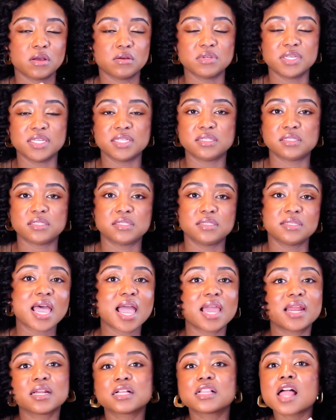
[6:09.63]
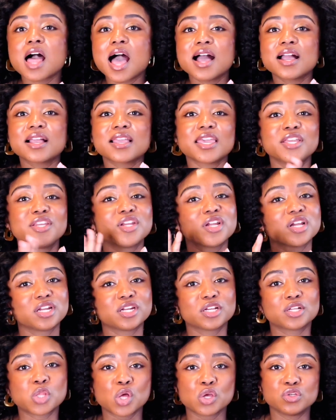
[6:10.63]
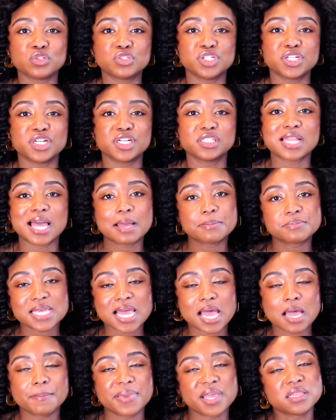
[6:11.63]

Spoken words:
it's 9:00 and you're going to close your laptop